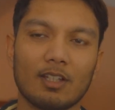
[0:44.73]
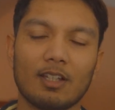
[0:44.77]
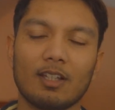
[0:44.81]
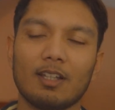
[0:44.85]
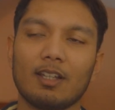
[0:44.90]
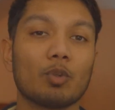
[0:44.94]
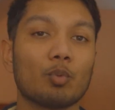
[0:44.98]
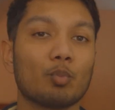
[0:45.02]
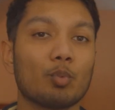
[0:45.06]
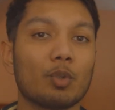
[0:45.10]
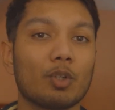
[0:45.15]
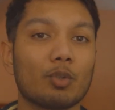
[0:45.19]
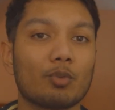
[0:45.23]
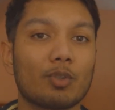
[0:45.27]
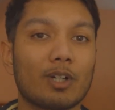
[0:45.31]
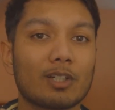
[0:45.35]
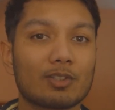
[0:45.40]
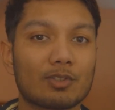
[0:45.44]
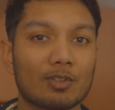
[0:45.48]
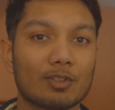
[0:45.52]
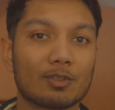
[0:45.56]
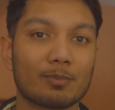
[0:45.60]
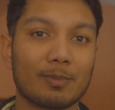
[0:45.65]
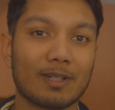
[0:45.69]
When we
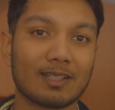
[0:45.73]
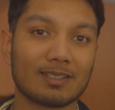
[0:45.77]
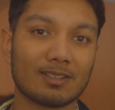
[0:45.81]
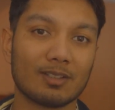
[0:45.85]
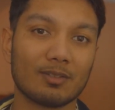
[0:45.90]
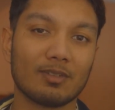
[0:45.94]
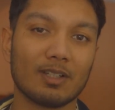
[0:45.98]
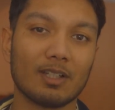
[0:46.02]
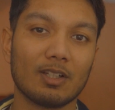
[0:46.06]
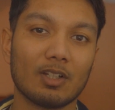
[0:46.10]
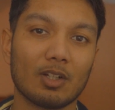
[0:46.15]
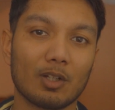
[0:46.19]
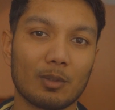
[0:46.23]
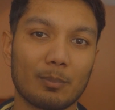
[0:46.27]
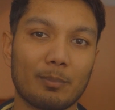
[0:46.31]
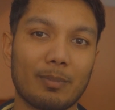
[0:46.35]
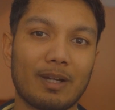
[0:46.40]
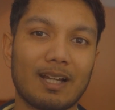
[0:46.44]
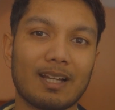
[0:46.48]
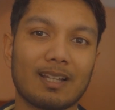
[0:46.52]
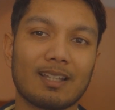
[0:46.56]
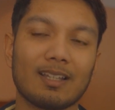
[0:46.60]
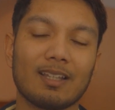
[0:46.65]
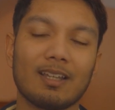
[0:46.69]
retrospectively look
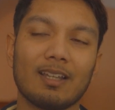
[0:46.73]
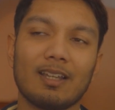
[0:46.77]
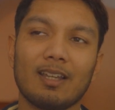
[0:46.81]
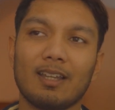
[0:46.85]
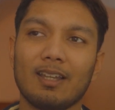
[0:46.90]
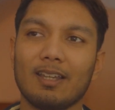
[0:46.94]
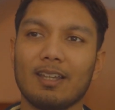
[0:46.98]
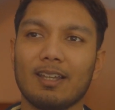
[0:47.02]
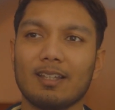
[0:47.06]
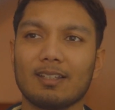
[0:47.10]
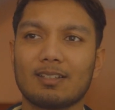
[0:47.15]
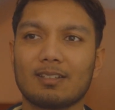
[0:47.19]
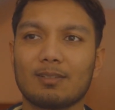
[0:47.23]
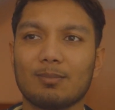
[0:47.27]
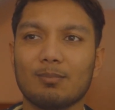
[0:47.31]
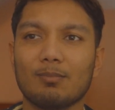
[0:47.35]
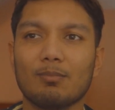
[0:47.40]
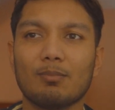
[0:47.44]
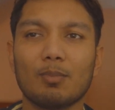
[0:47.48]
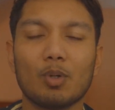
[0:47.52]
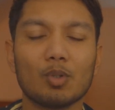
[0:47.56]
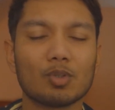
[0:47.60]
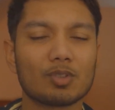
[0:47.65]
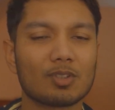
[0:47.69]
back, it's
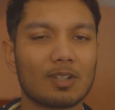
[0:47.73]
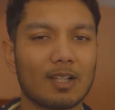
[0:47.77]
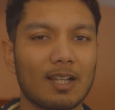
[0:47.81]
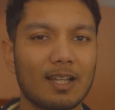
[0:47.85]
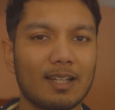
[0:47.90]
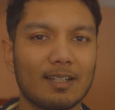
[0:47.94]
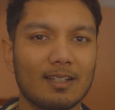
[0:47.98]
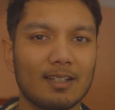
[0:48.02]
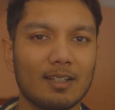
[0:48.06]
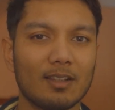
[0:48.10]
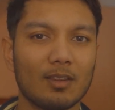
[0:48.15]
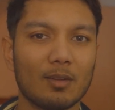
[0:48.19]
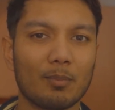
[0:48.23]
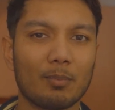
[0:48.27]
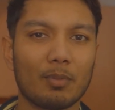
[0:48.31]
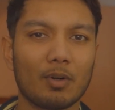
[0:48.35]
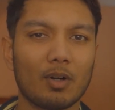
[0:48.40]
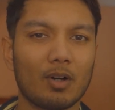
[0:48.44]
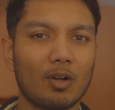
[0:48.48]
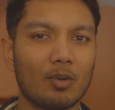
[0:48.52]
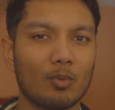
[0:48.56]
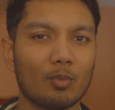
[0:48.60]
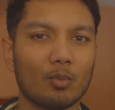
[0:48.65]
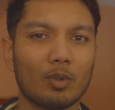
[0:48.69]
most likely the
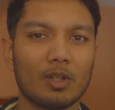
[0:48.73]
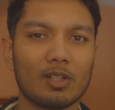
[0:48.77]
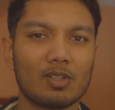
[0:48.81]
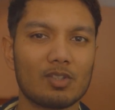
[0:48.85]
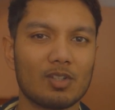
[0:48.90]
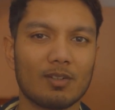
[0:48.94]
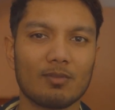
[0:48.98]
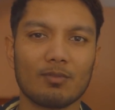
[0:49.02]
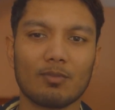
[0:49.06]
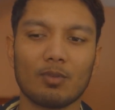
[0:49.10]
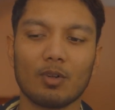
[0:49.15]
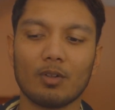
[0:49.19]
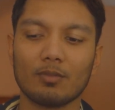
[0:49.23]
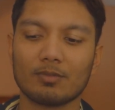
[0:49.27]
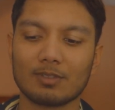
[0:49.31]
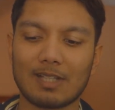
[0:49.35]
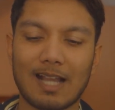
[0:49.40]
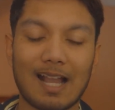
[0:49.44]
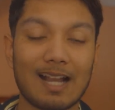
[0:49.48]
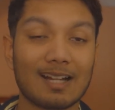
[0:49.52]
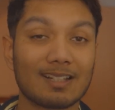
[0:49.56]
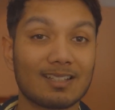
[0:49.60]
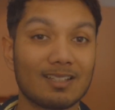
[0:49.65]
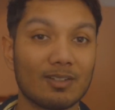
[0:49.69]
part which involves
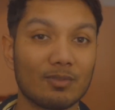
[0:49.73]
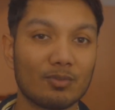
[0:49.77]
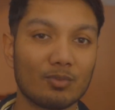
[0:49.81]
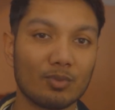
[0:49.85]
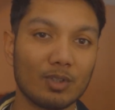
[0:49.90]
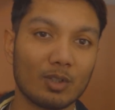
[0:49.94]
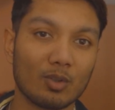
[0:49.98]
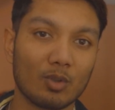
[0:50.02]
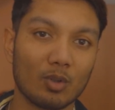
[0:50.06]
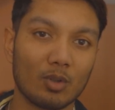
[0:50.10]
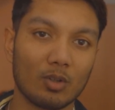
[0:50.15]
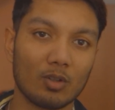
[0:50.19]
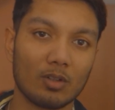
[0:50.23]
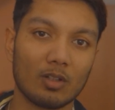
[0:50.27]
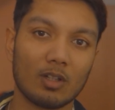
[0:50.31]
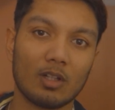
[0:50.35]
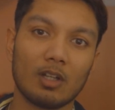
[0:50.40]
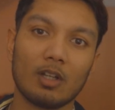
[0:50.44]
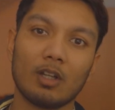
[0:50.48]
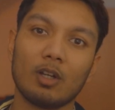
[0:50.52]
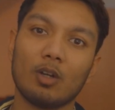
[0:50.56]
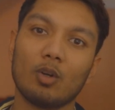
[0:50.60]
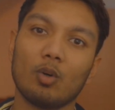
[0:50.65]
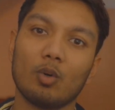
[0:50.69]
active recall
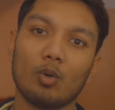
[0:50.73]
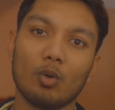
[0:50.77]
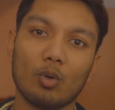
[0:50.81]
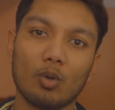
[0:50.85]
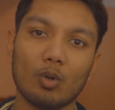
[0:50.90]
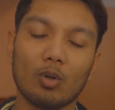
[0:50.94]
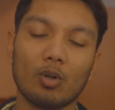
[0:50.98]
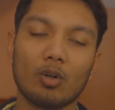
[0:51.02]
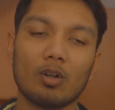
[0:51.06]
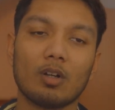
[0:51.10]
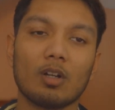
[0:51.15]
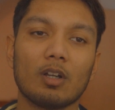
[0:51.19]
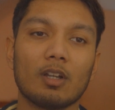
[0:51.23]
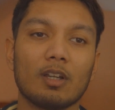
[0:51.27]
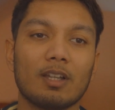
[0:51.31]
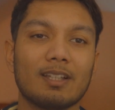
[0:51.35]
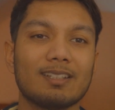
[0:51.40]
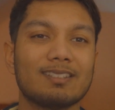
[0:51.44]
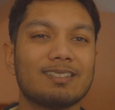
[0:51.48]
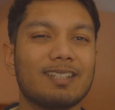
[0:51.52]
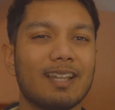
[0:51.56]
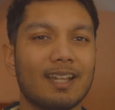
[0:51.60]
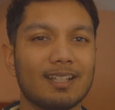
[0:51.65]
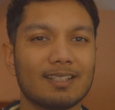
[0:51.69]
or
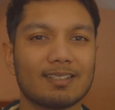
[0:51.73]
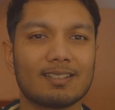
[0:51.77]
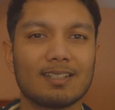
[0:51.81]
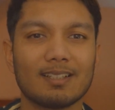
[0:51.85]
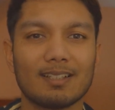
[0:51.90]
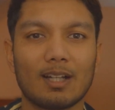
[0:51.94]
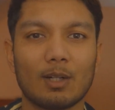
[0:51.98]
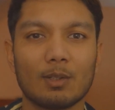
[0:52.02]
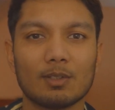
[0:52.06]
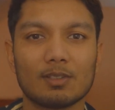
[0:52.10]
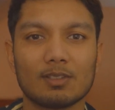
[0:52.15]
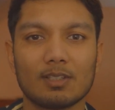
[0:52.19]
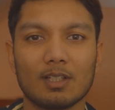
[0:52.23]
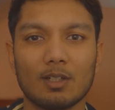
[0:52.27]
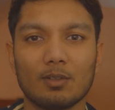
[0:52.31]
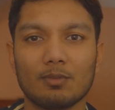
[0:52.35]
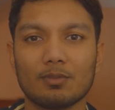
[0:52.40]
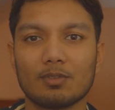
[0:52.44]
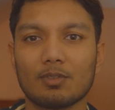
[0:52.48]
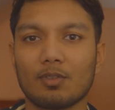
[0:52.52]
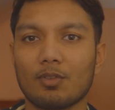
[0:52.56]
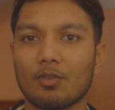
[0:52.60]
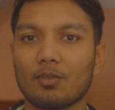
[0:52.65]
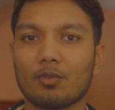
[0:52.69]
testing
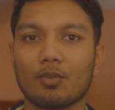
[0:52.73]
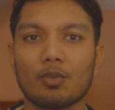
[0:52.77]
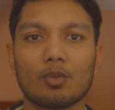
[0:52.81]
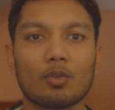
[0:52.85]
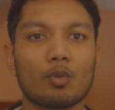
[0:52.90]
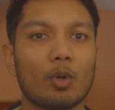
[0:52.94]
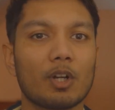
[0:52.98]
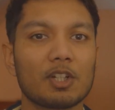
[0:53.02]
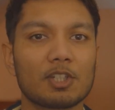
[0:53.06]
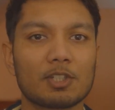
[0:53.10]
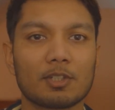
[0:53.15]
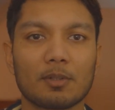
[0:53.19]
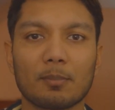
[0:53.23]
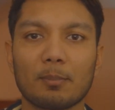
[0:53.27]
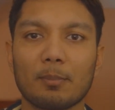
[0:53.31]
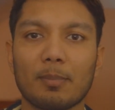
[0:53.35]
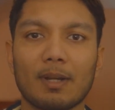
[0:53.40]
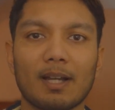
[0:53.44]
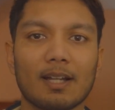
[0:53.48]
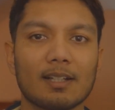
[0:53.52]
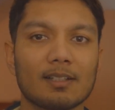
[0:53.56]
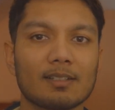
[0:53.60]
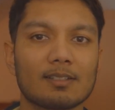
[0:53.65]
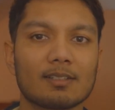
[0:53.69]
ourselves through question
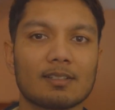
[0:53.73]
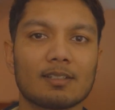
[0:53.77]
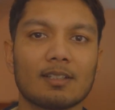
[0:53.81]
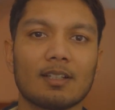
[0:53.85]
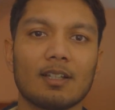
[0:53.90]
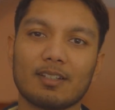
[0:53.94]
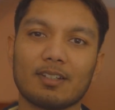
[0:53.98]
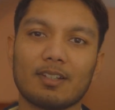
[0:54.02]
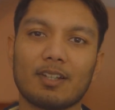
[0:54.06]
banks.